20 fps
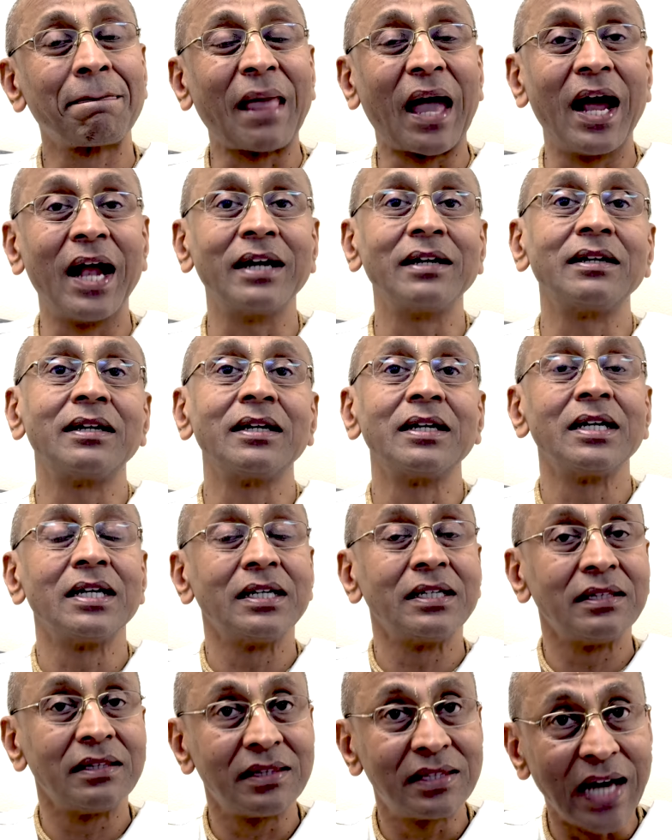And
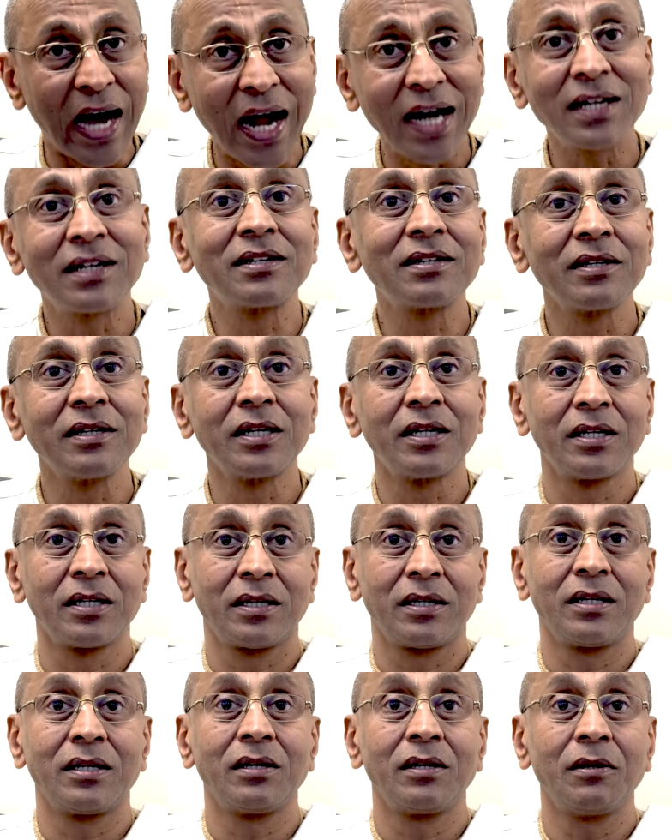that
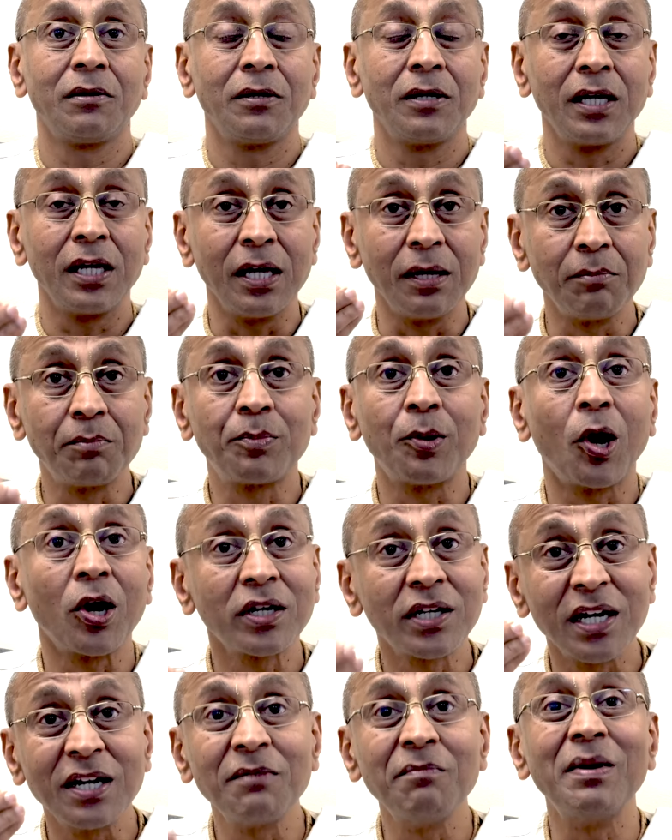
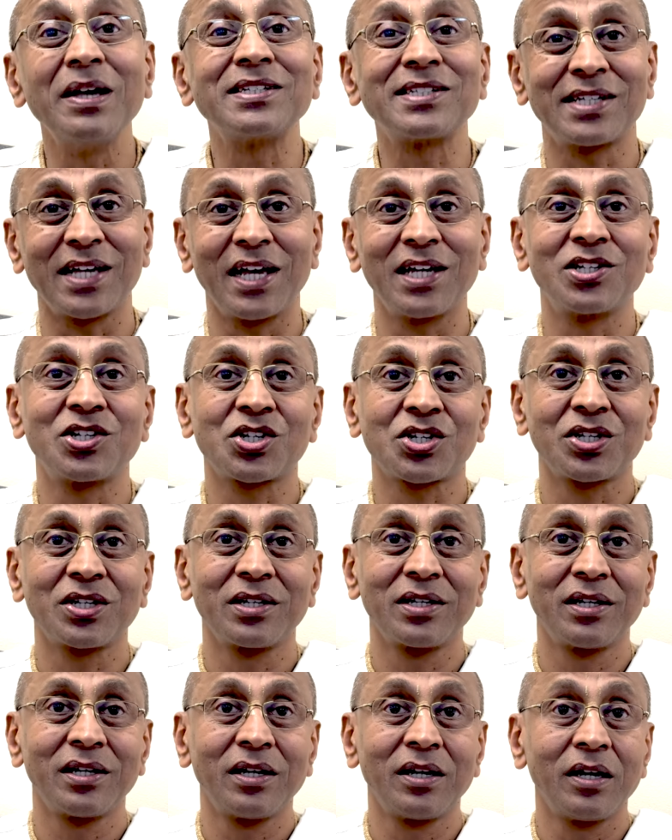important message,
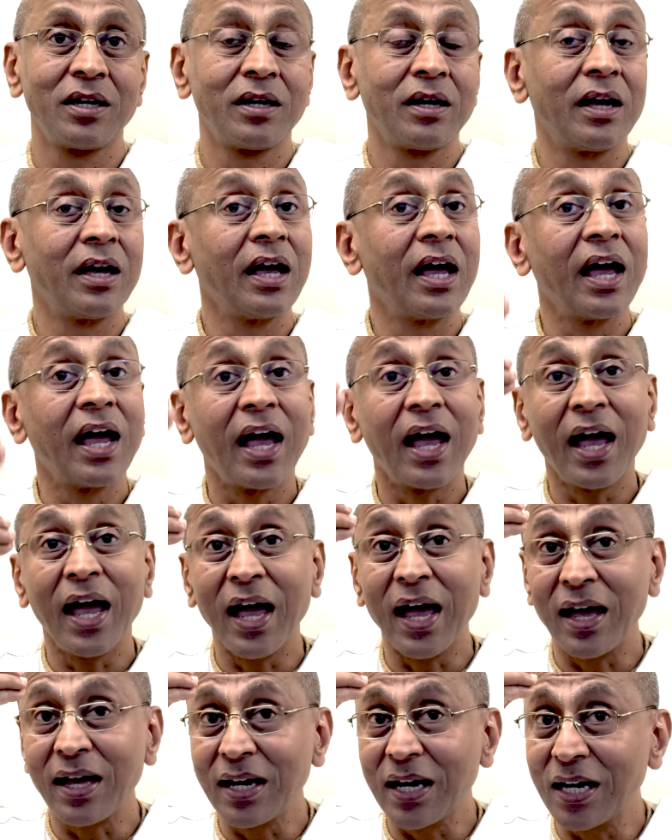
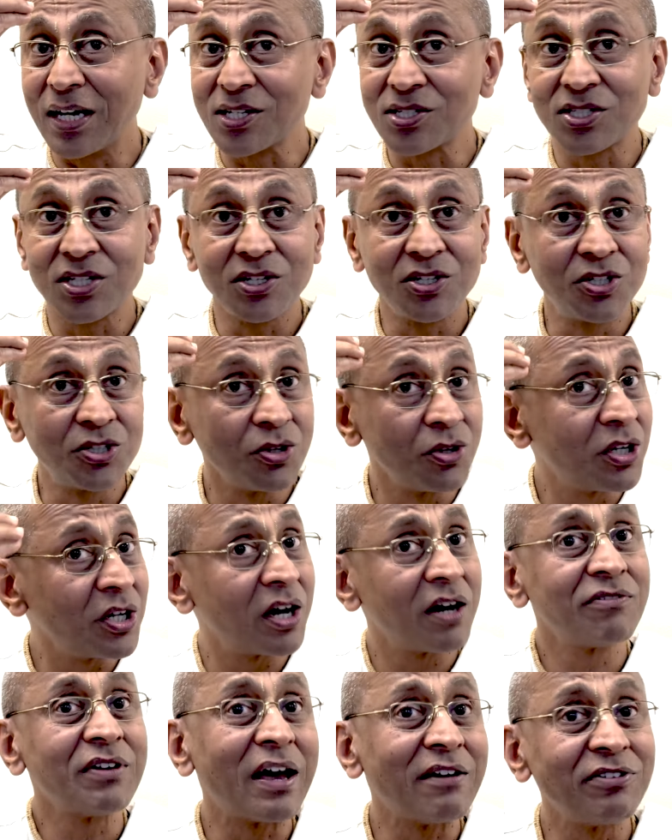it is the
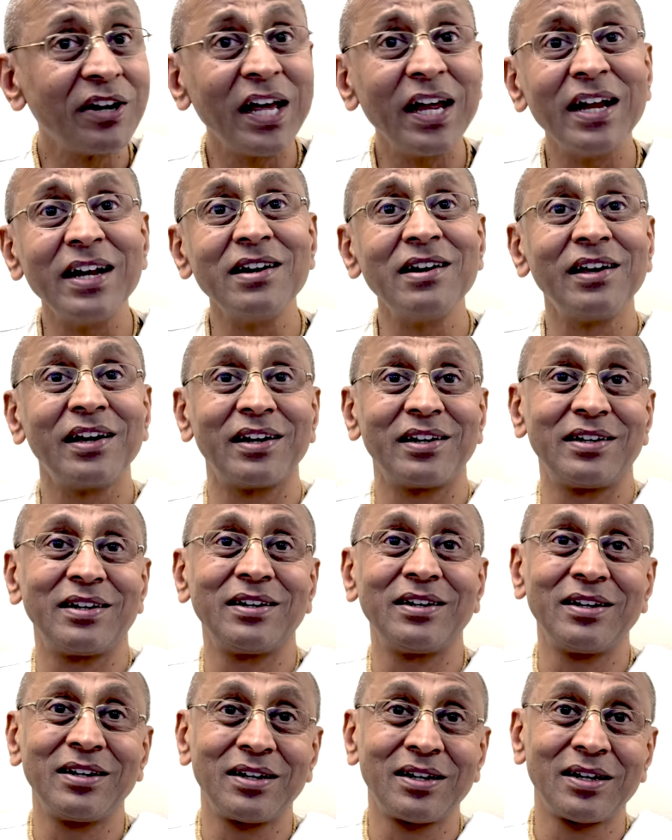duty of every Indian